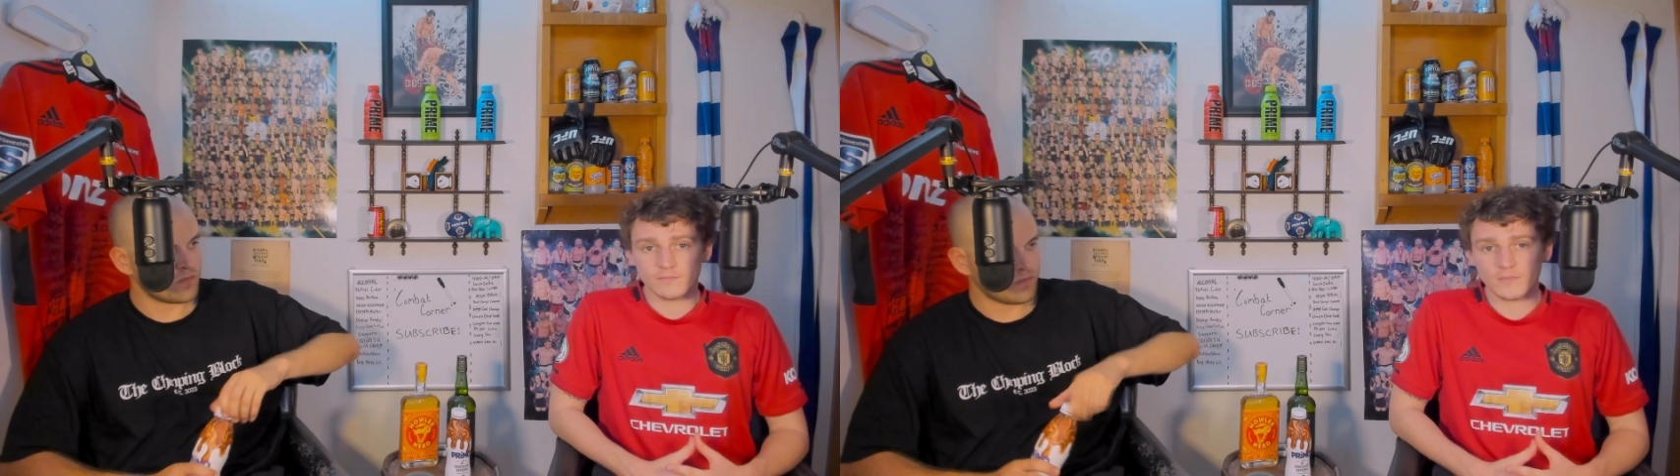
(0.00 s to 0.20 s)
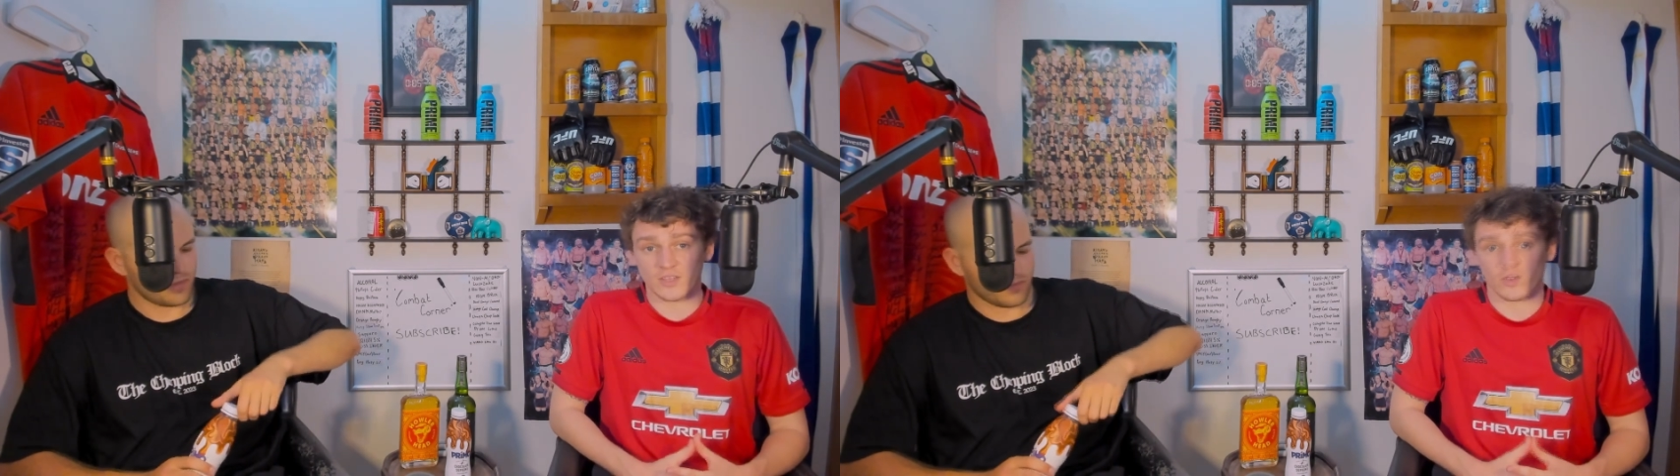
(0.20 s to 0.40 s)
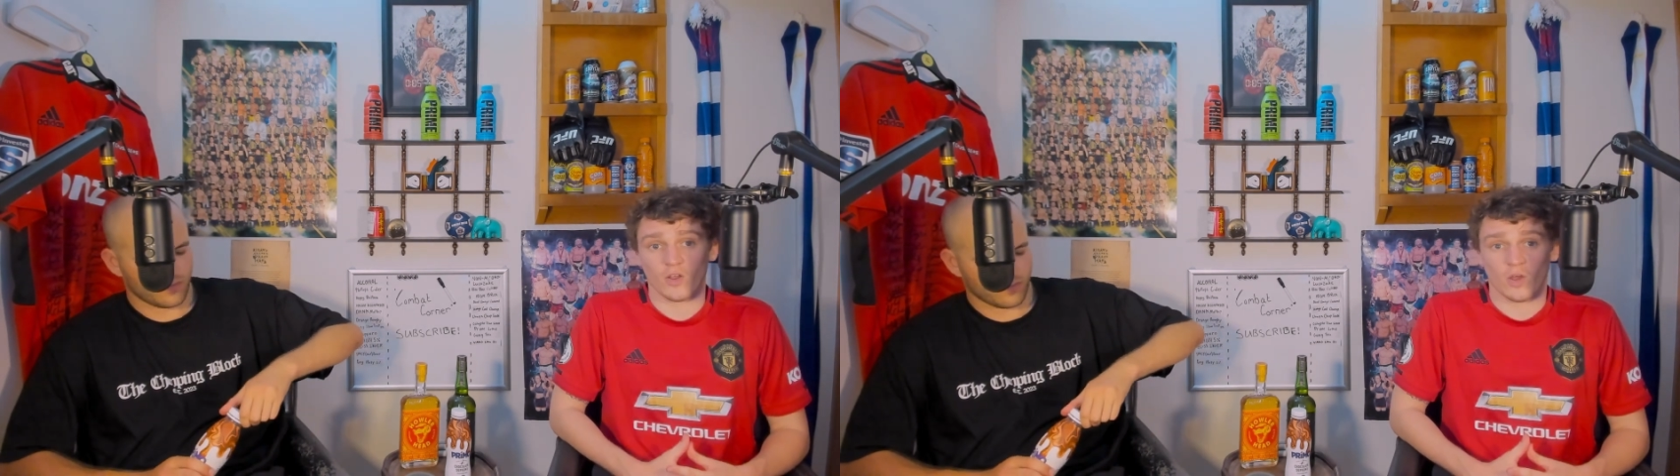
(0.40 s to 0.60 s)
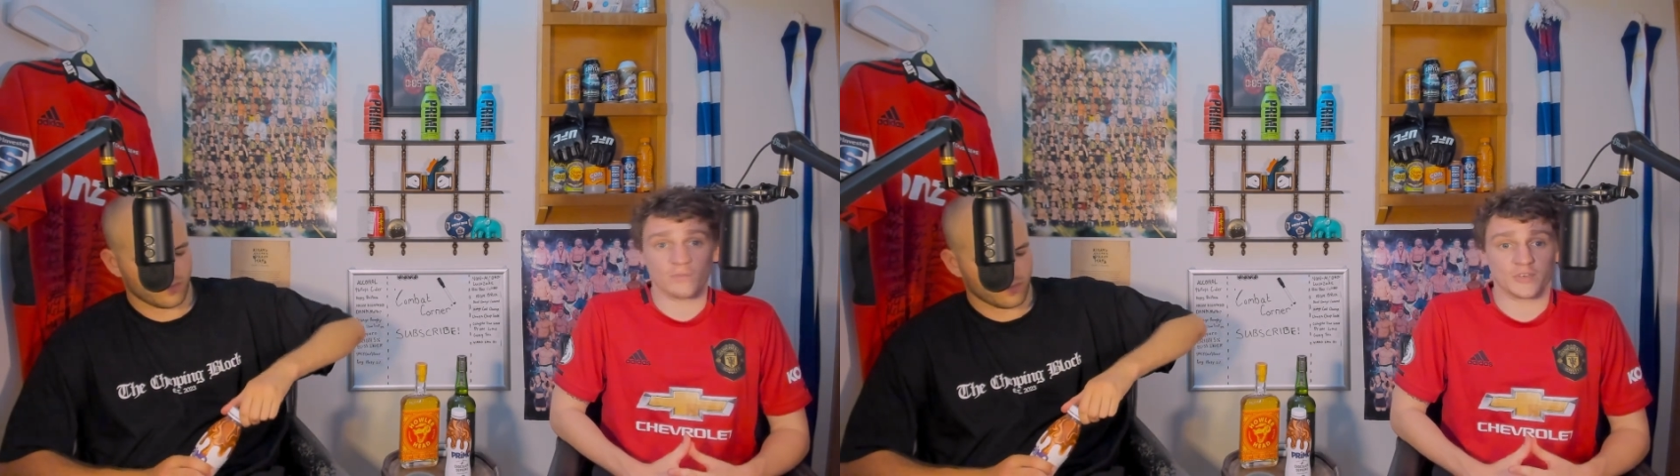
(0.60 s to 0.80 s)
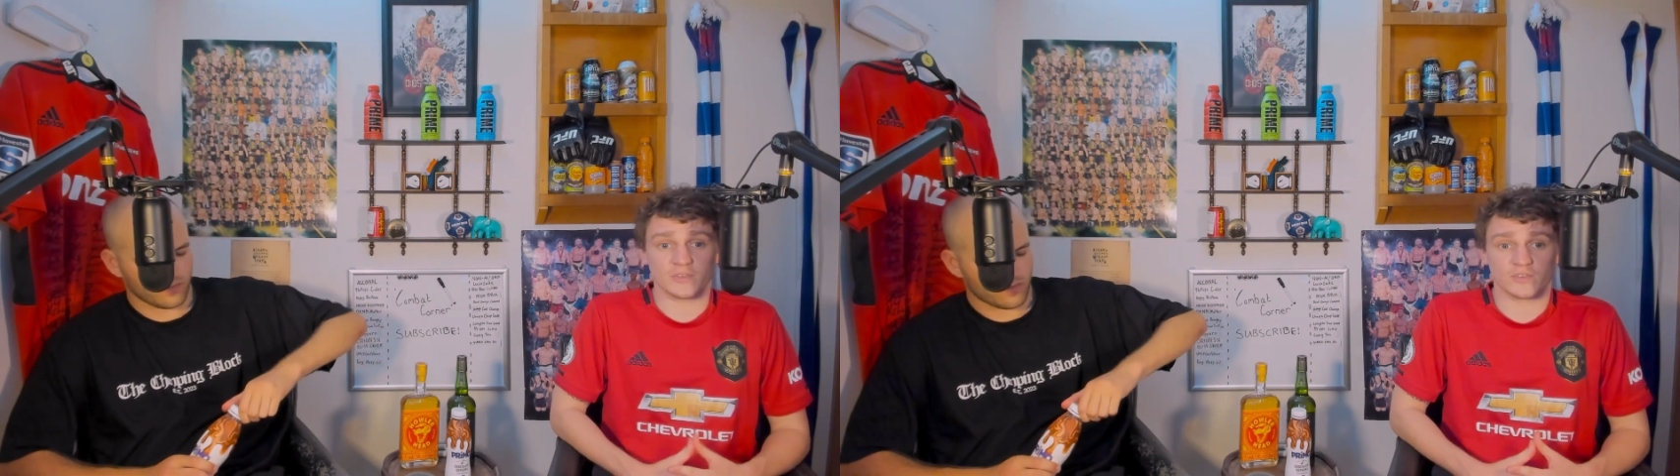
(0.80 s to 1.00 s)
He's got
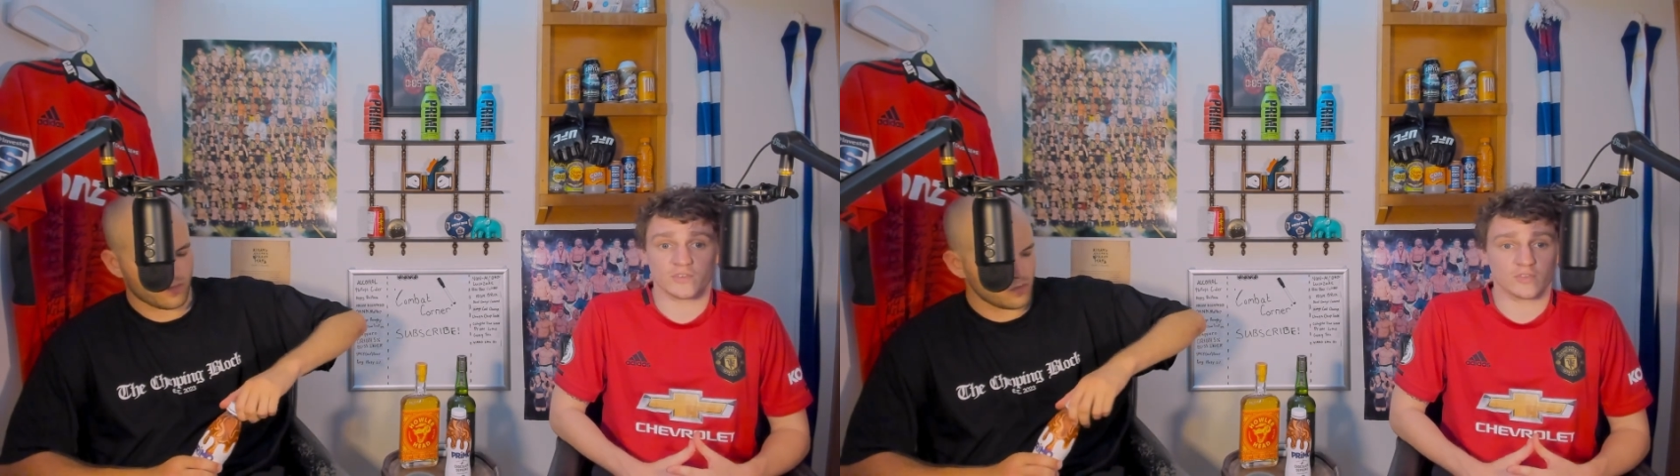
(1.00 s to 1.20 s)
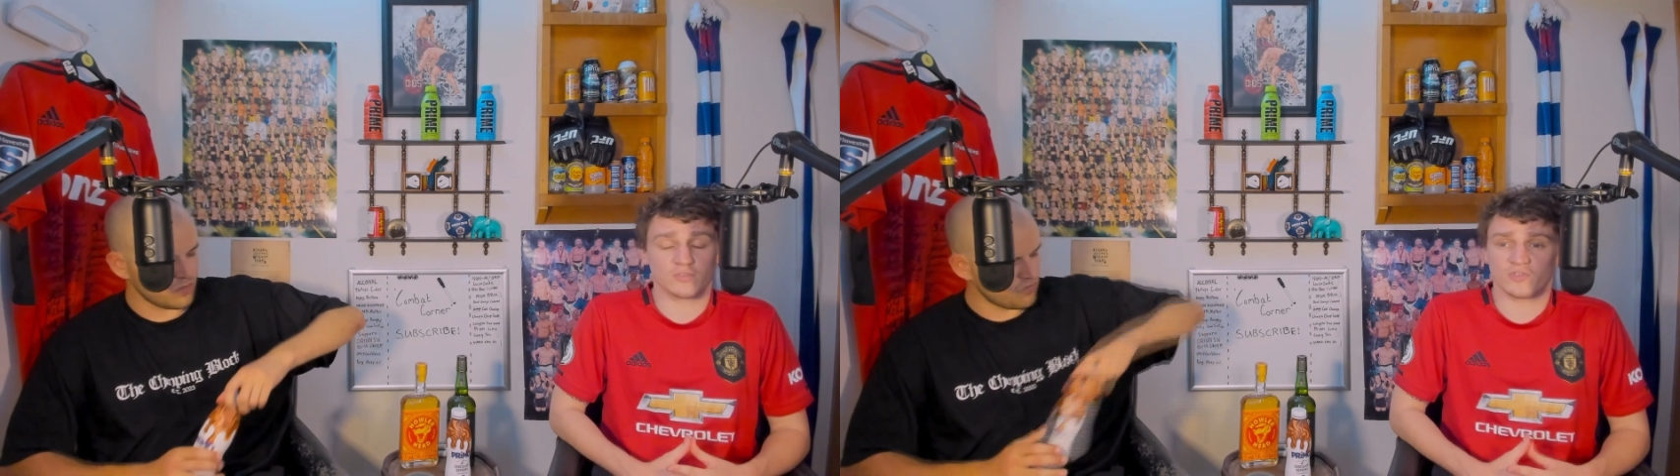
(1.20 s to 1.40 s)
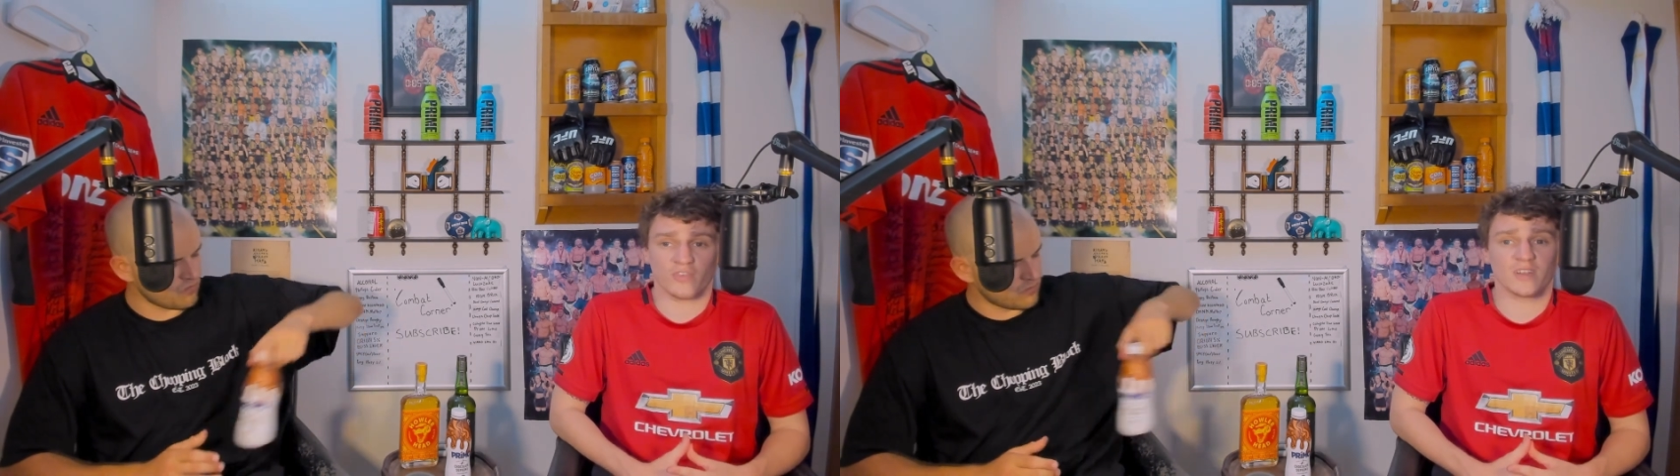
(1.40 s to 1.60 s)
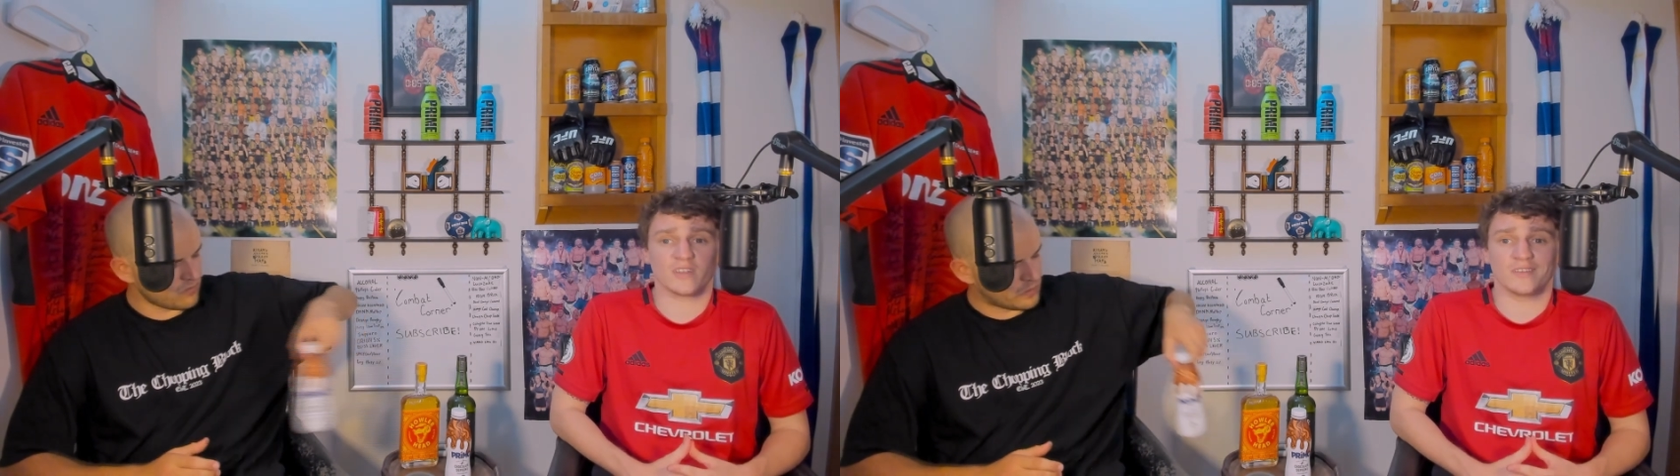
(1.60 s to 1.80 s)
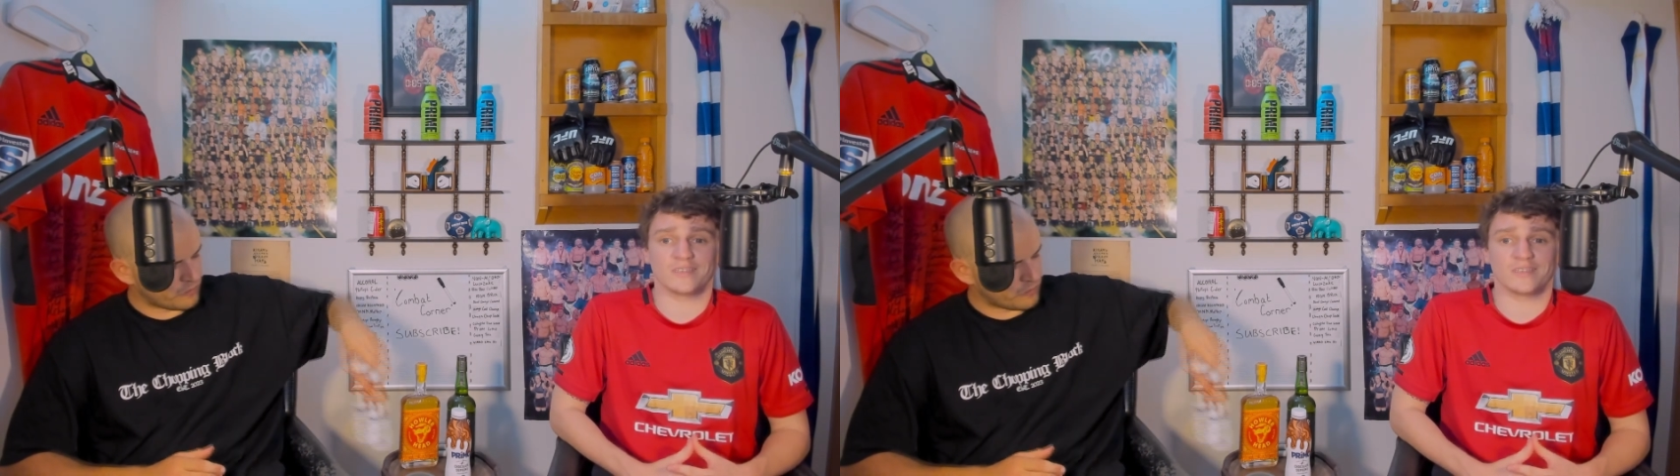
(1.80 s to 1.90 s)
options. Strickland